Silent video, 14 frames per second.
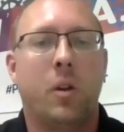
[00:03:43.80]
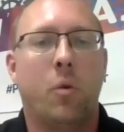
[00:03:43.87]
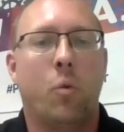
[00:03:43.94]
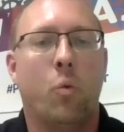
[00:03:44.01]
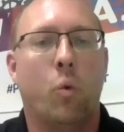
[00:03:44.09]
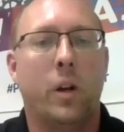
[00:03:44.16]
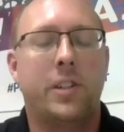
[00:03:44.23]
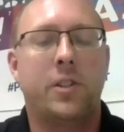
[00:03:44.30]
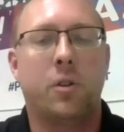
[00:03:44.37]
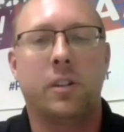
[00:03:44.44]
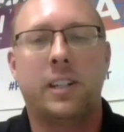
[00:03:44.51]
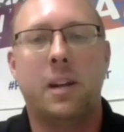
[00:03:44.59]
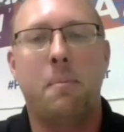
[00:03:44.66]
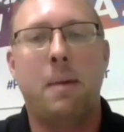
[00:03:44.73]
What
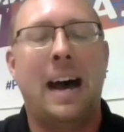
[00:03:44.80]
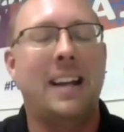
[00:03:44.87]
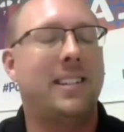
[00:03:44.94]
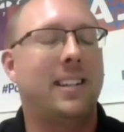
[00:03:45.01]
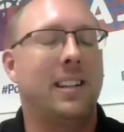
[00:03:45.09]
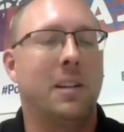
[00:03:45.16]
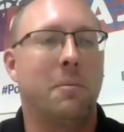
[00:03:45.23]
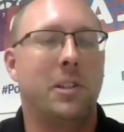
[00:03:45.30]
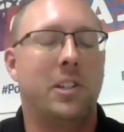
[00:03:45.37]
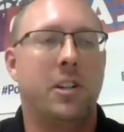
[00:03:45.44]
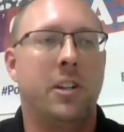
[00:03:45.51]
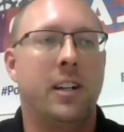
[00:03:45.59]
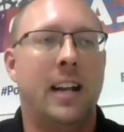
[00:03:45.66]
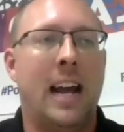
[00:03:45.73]
sort of capacity limits
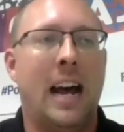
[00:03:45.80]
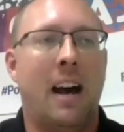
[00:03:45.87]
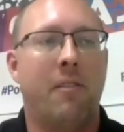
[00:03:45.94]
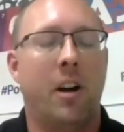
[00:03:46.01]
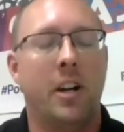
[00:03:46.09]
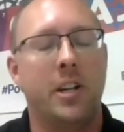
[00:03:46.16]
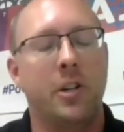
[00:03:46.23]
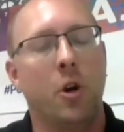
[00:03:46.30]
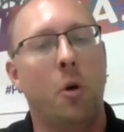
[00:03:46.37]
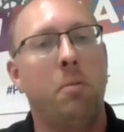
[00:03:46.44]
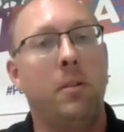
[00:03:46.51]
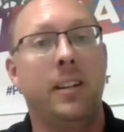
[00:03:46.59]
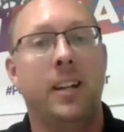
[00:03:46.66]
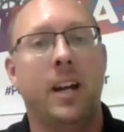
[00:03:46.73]
are you going to have? Are you
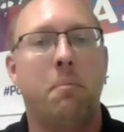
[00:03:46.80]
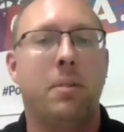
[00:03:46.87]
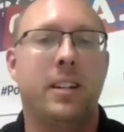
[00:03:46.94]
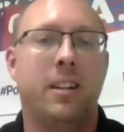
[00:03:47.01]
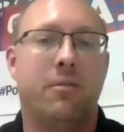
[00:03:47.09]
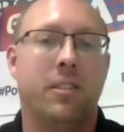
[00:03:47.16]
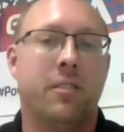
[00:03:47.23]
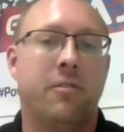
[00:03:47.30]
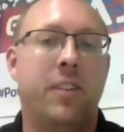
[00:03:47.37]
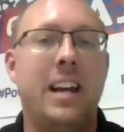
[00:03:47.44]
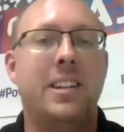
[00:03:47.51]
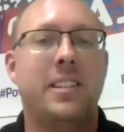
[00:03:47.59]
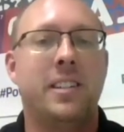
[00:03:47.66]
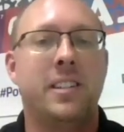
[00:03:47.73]
opening up in different
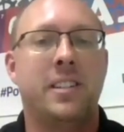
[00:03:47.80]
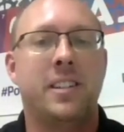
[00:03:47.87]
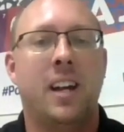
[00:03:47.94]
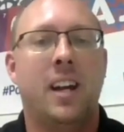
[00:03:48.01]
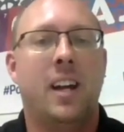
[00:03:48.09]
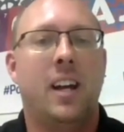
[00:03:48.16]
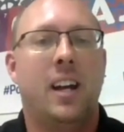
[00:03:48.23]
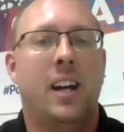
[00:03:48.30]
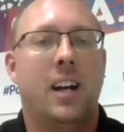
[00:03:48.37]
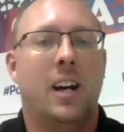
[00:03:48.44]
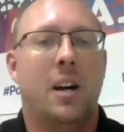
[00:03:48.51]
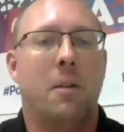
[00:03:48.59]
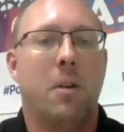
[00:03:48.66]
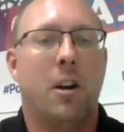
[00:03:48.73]
phases?
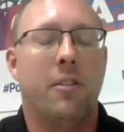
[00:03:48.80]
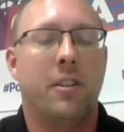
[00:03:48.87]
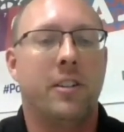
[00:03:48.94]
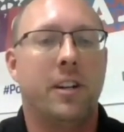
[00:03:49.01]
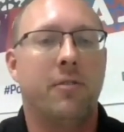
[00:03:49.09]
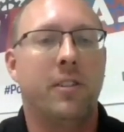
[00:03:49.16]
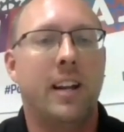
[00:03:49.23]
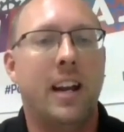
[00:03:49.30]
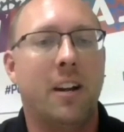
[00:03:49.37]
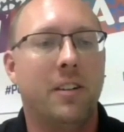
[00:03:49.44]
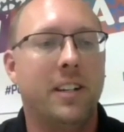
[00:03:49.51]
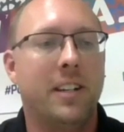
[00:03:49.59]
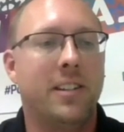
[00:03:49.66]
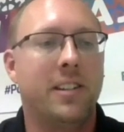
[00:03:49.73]
Are there different
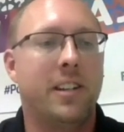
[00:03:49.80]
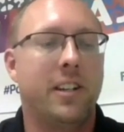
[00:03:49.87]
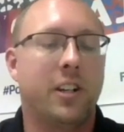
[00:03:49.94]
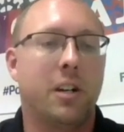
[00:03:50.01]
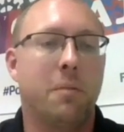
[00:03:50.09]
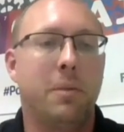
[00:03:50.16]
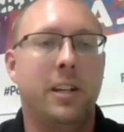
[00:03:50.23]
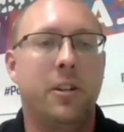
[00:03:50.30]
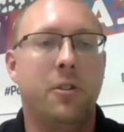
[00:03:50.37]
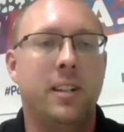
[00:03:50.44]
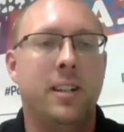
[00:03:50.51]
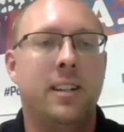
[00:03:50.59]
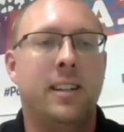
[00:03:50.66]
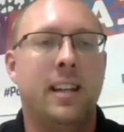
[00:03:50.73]
areas that you're going to be
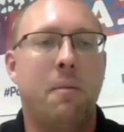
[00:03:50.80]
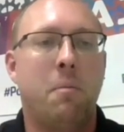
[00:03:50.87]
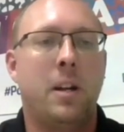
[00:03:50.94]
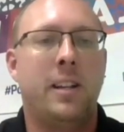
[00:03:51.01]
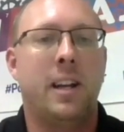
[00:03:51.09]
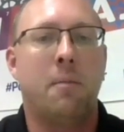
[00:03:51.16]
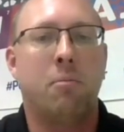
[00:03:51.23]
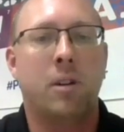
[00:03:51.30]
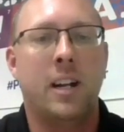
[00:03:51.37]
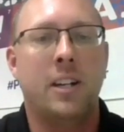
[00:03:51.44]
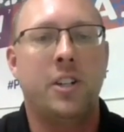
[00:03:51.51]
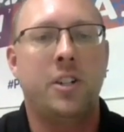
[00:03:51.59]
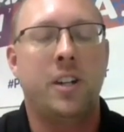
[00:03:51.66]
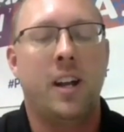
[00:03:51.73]
using in that
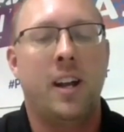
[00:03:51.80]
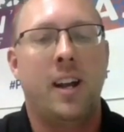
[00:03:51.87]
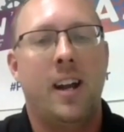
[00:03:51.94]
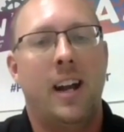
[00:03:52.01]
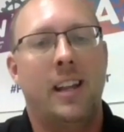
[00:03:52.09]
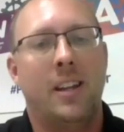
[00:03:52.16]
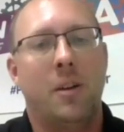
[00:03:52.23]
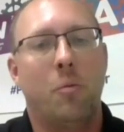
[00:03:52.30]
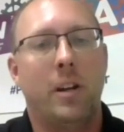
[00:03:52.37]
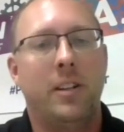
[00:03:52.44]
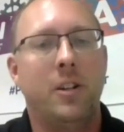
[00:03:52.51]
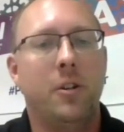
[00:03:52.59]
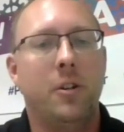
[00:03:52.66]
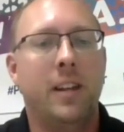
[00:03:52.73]
branch? And then when
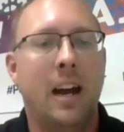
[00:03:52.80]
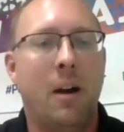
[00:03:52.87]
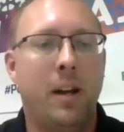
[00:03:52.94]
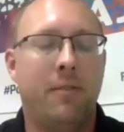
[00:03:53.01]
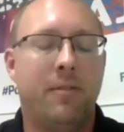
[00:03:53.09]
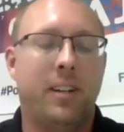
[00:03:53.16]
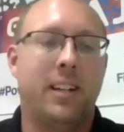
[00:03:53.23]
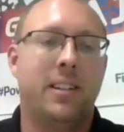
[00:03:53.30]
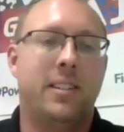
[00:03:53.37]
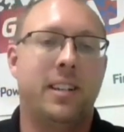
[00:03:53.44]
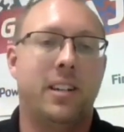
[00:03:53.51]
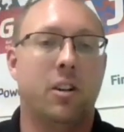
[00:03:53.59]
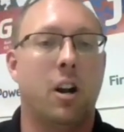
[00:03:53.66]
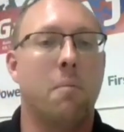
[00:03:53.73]
we do that, we have to
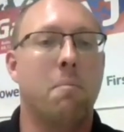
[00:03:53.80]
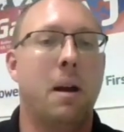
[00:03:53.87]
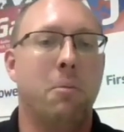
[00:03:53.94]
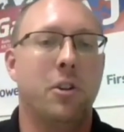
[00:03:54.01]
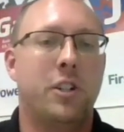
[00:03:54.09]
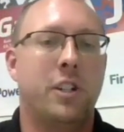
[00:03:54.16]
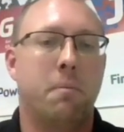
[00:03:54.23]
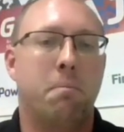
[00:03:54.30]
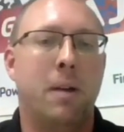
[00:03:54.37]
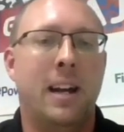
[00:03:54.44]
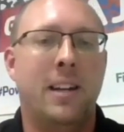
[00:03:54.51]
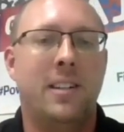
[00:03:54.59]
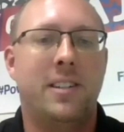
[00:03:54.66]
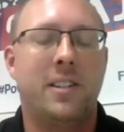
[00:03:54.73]
consider our membership
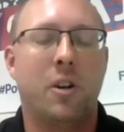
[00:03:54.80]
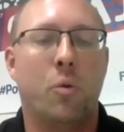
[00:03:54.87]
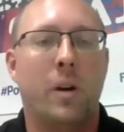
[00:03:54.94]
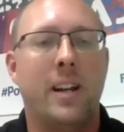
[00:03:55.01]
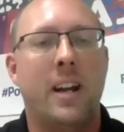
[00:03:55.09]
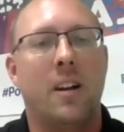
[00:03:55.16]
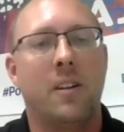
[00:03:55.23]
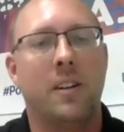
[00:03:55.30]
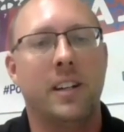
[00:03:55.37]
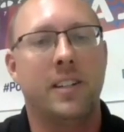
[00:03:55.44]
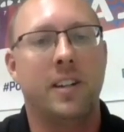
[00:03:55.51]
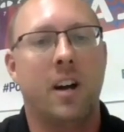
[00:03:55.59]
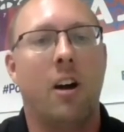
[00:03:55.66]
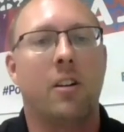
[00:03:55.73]
base. So what
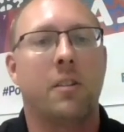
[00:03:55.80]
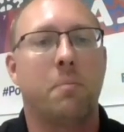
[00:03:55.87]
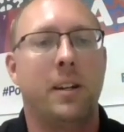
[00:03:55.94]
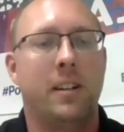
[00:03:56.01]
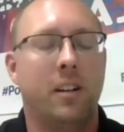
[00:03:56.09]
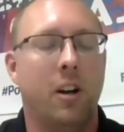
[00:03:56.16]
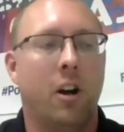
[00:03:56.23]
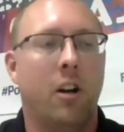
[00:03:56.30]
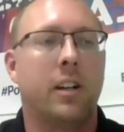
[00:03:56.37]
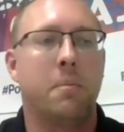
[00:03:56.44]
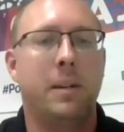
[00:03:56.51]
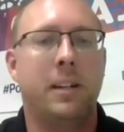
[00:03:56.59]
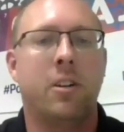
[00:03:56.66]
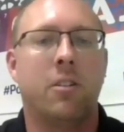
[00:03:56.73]
areas are going
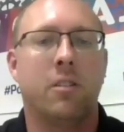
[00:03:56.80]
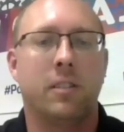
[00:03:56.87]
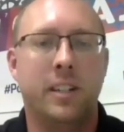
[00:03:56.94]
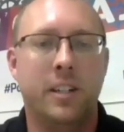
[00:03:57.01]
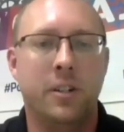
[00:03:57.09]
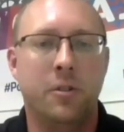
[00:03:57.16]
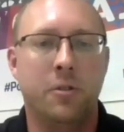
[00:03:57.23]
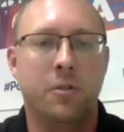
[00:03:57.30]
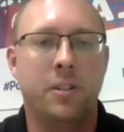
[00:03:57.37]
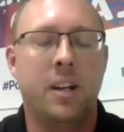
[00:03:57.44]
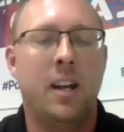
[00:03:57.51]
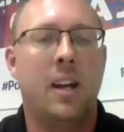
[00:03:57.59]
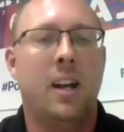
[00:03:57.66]
to be currently used?